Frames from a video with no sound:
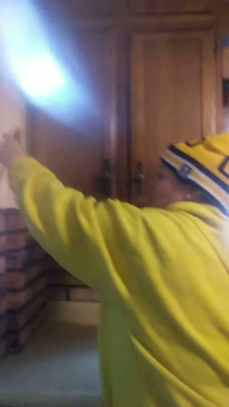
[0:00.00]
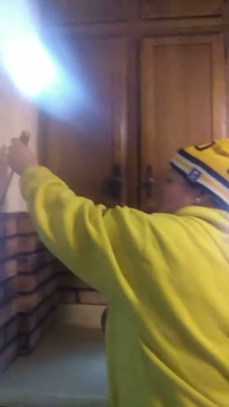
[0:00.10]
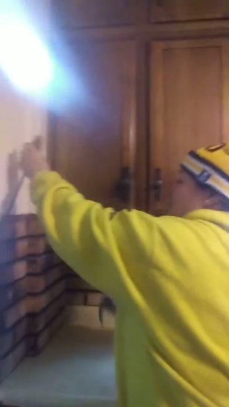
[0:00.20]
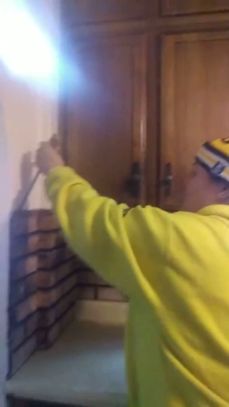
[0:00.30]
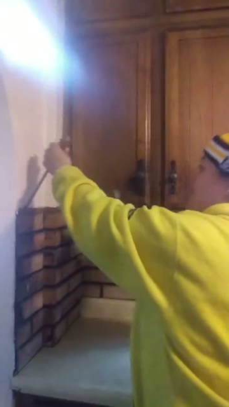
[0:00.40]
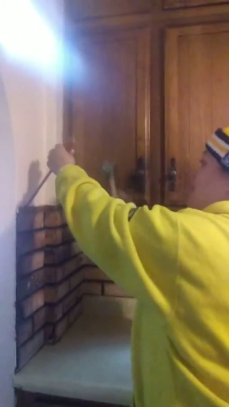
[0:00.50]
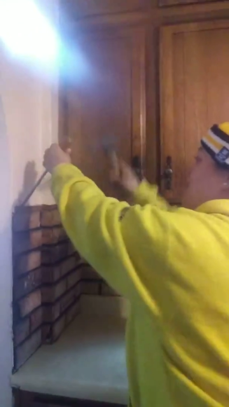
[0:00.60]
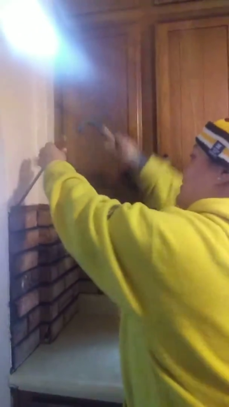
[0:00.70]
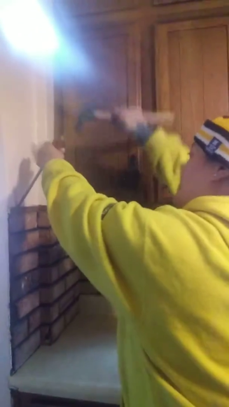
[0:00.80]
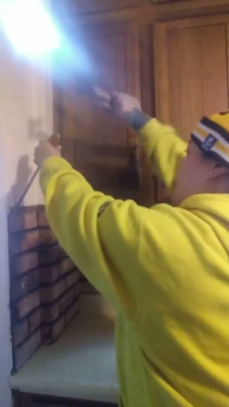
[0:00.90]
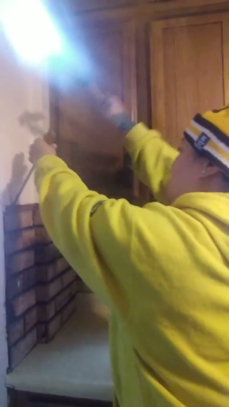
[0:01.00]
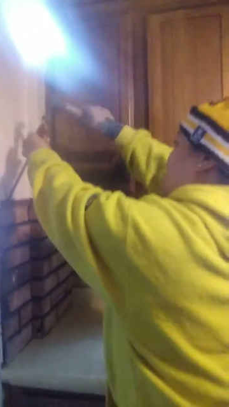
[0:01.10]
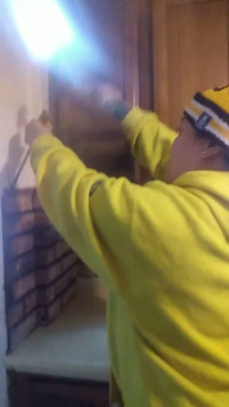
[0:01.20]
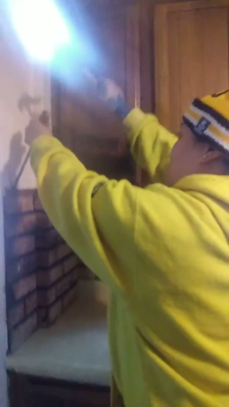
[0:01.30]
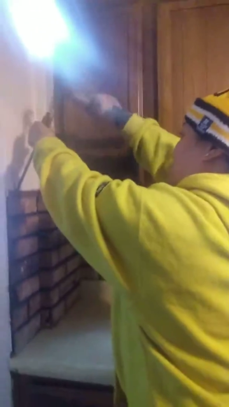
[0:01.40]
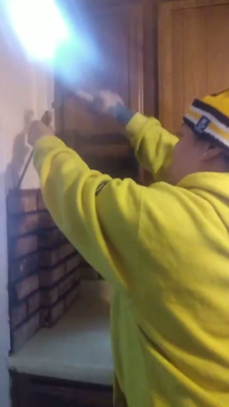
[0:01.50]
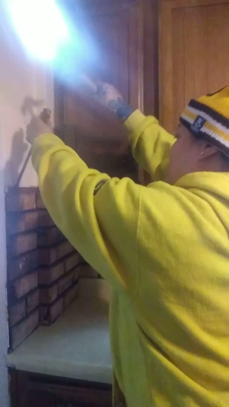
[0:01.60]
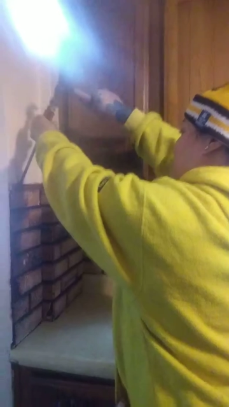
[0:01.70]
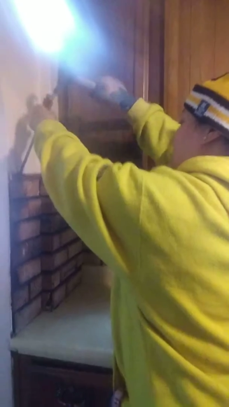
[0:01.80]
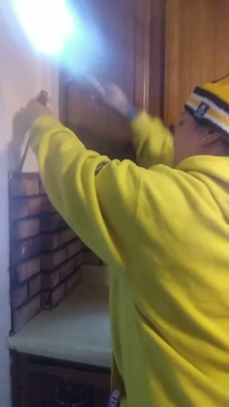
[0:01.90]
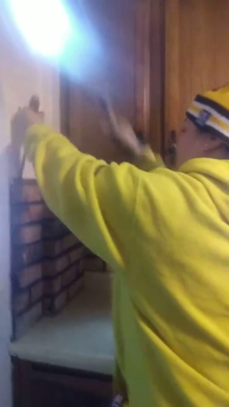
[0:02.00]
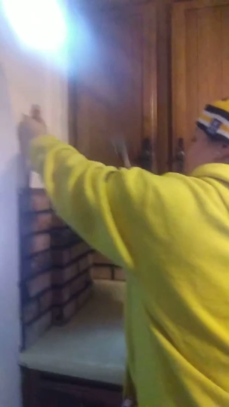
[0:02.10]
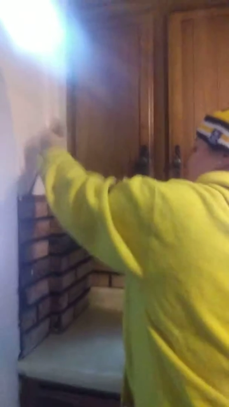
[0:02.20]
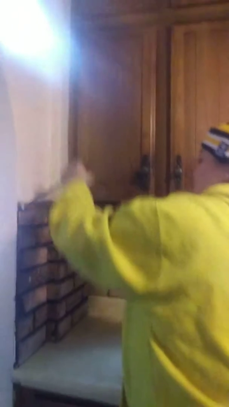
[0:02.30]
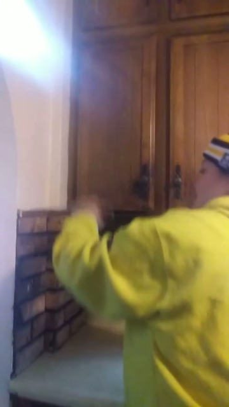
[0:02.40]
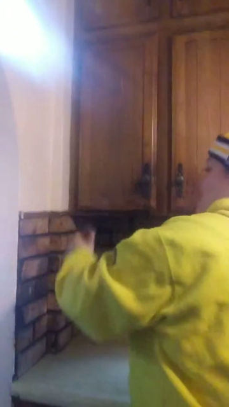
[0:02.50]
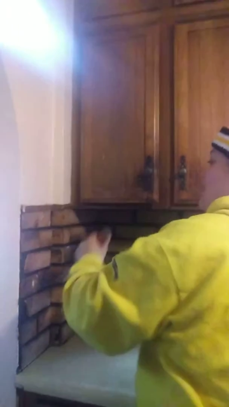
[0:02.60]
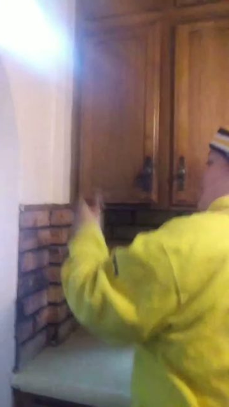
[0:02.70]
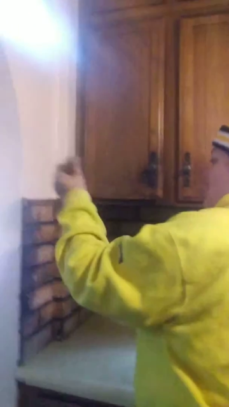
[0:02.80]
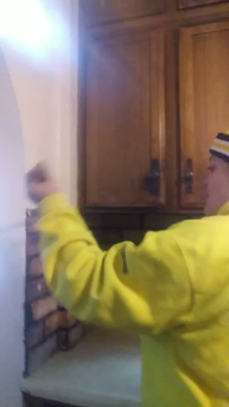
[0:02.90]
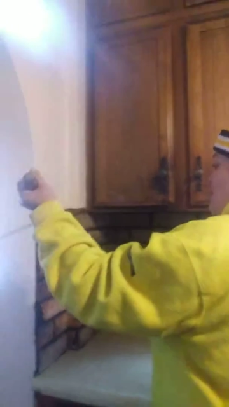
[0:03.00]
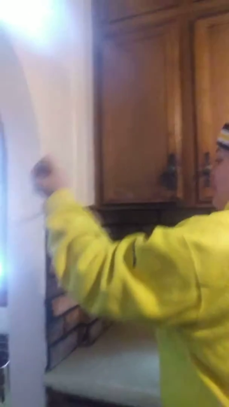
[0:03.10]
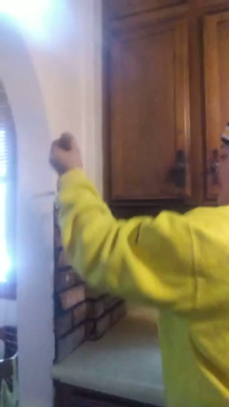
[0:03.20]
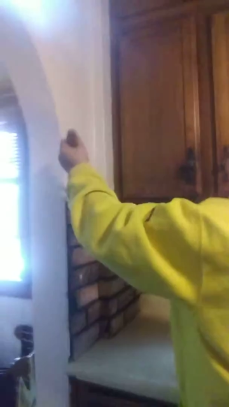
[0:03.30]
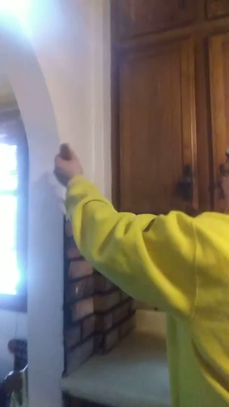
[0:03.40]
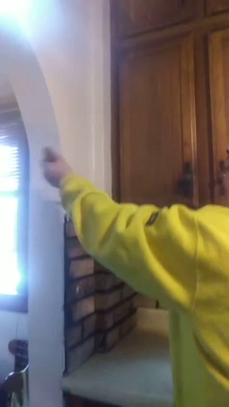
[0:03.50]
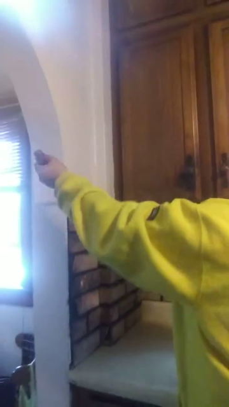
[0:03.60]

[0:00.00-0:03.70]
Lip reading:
Nobody's mouth can be seen.